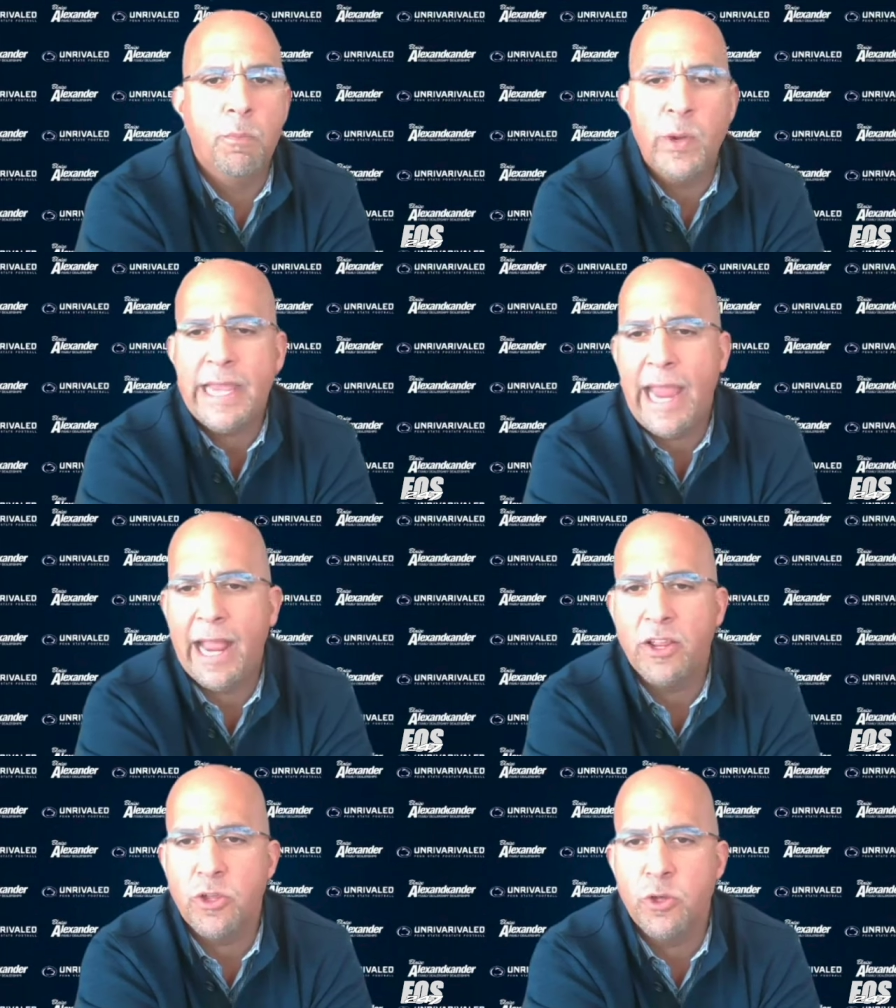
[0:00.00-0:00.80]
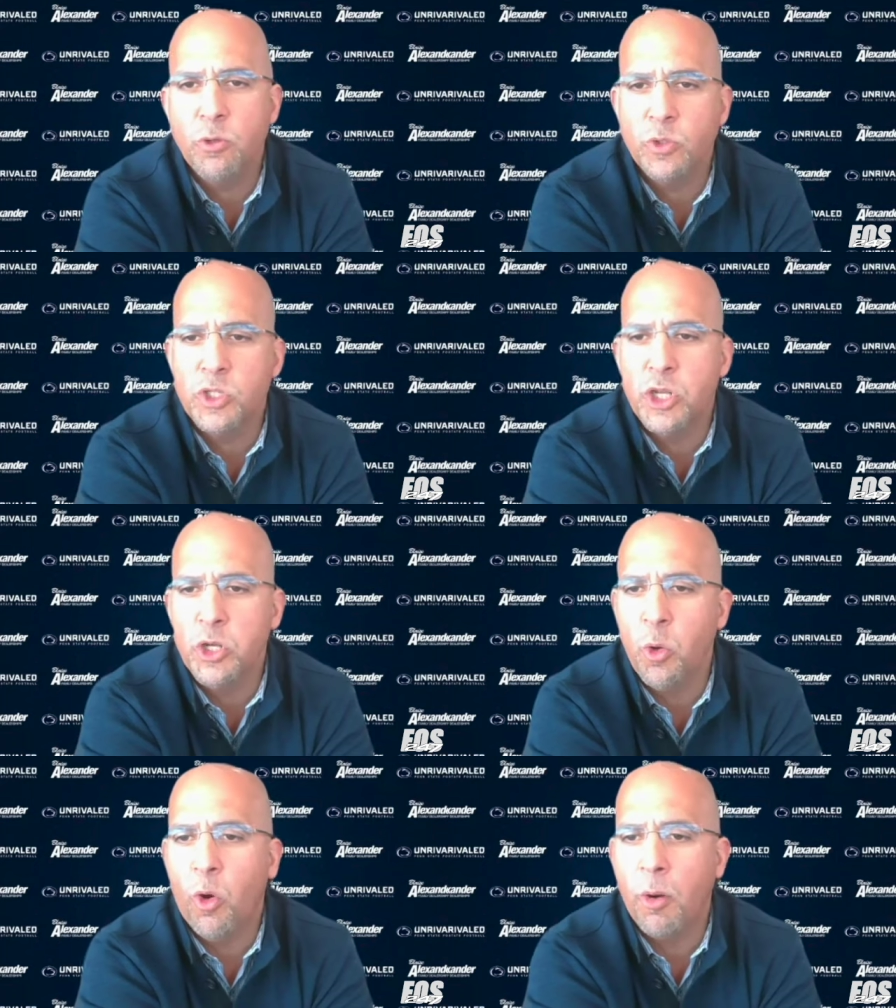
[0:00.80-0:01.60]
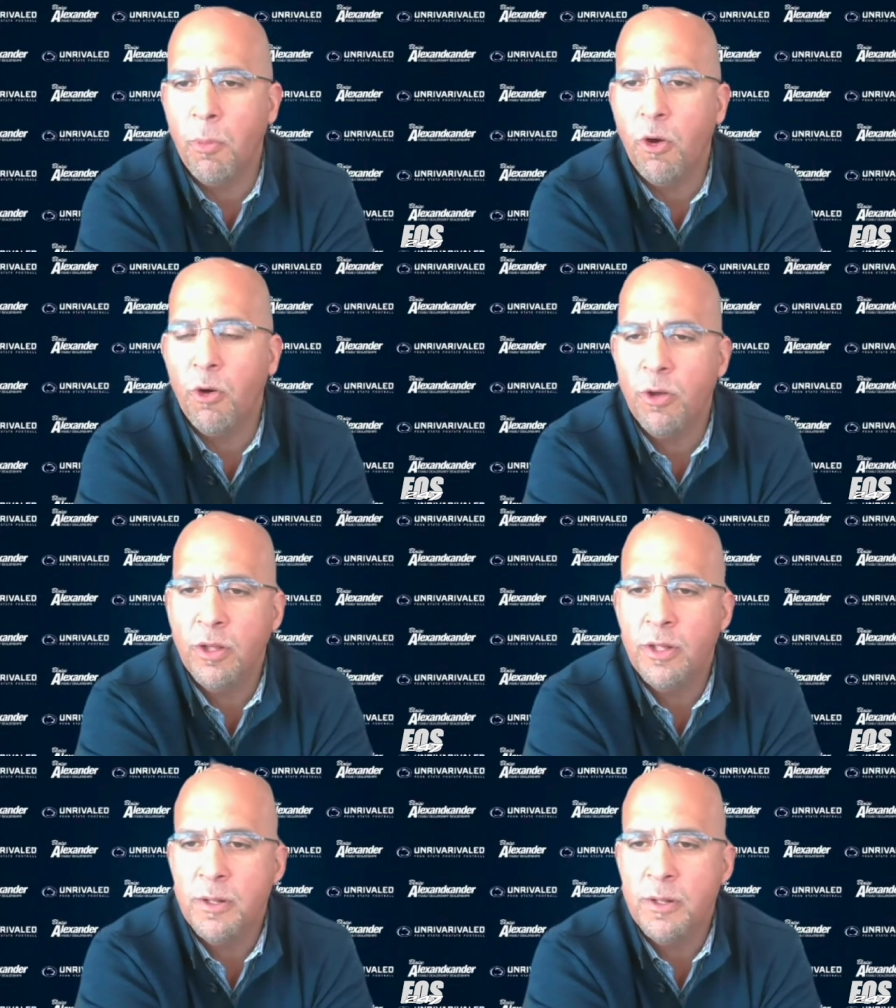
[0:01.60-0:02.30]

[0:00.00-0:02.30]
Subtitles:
we can't use the normal